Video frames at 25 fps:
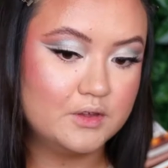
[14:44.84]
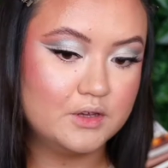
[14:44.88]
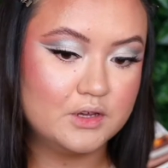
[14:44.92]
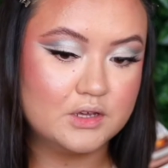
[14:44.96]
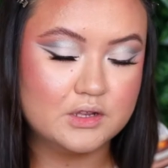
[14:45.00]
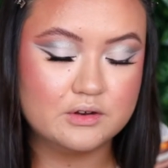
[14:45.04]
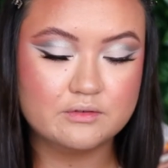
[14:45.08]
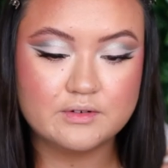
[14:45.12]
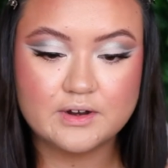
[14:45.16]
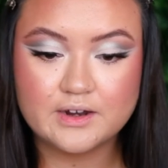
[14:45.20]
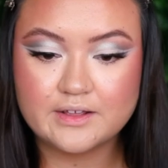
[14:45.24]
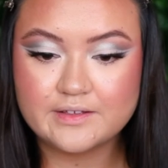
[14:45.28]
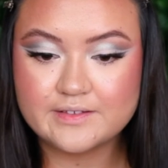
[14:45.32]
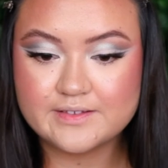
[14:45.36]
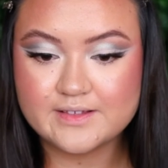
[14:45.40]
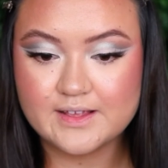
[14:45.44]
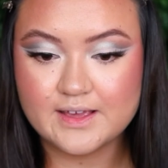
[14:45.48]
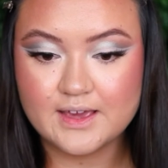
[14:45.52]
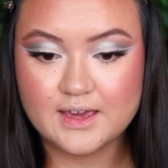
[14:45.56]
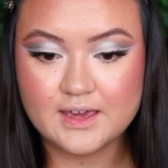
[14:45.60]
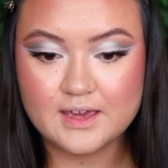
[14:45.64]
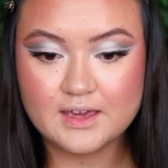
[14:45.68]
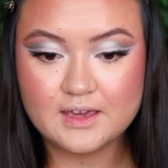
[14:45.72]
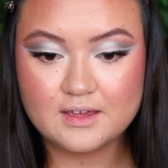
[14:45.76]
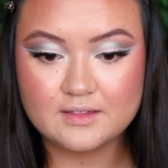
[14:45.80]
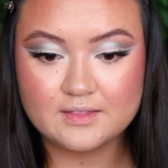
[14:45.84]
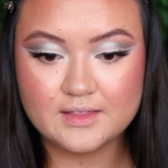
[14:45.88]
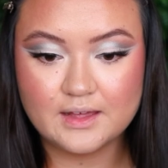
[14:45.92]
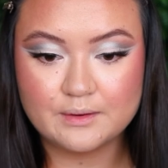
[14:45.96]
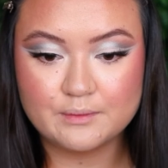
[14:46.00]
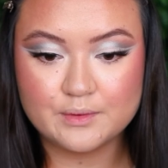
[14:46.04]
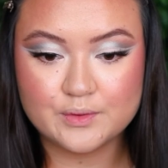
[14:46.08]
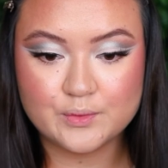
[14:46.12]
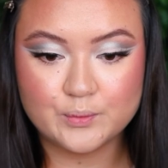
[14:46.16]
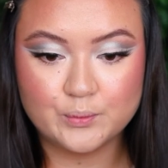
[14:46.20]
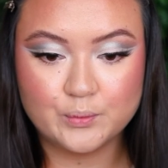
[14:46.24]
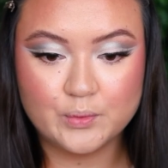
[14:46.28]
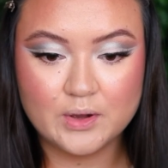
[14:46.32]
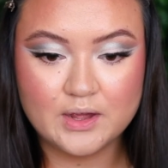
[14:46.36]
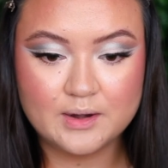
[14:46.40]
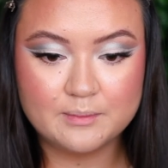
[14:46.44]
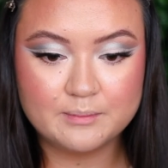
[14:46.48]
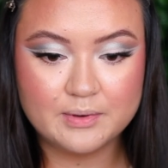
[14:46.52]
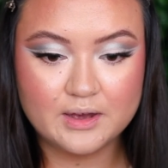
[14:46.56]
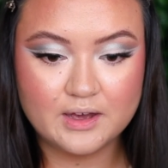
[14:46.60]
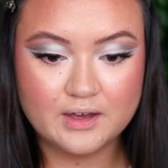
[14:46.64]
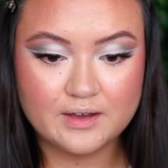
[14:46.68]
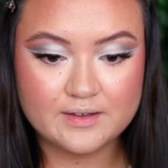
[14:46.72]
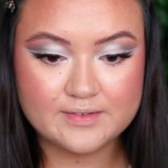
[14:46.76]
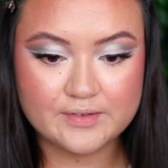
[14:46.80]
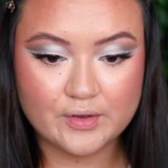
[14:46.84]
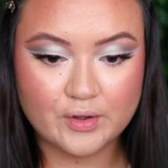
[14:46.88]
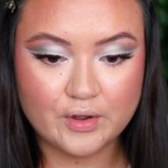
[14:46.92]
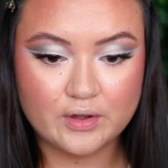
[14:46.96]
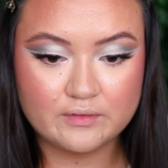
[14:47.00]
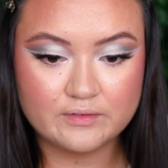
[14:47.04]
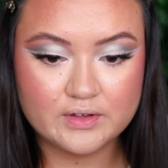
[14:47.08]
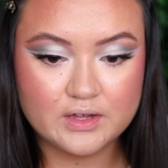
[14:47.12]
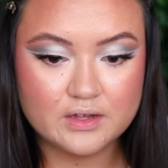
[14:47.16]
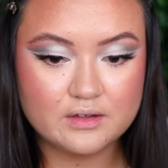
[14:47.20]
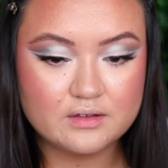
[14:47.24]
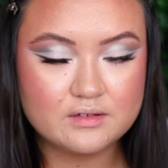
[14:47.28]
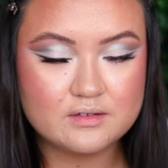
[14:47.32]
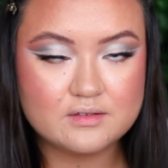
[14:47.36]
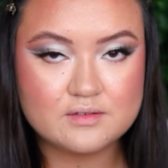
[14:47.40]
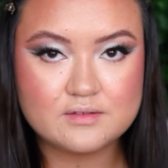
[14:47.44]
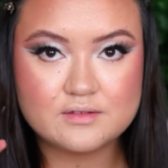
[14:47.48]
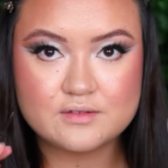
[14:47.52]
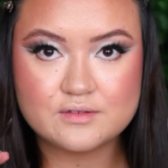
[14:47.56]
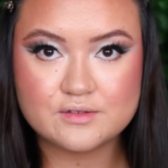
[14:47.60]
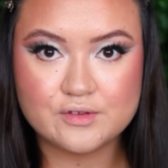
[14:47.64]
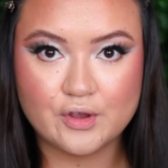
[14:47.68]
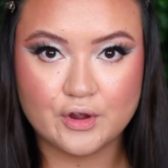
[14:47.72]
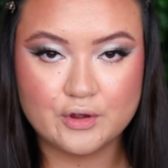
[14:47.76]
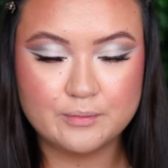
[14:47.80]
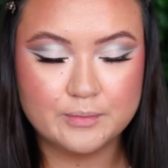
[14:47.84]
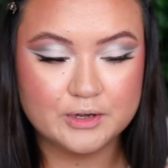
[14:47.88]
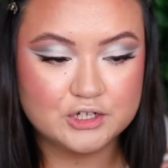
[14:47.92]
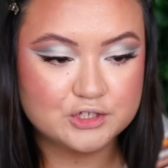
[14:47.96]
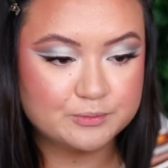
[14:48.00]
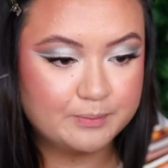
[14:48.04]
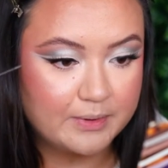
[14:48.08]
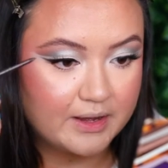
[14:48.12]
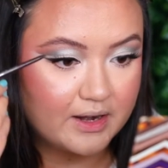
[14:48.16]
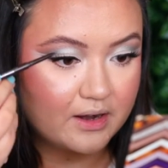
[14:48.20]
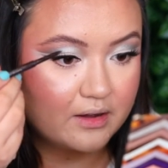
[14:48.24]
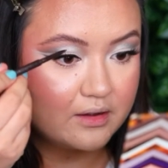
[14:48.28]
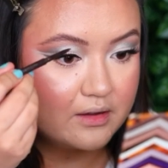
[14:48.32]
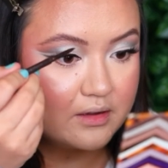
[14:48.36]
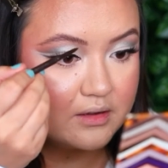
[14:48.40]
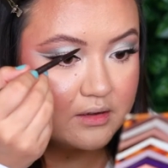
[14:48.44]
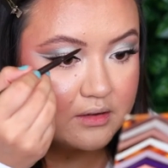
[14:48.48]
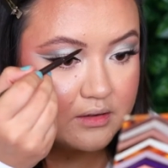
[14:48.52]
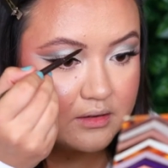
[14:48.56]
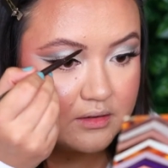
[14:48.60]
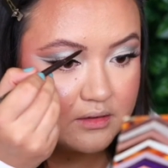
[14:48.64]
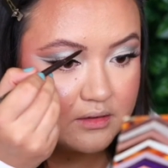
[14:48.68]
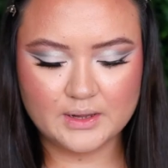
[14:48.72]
So you can already see that was one pass over, so much better.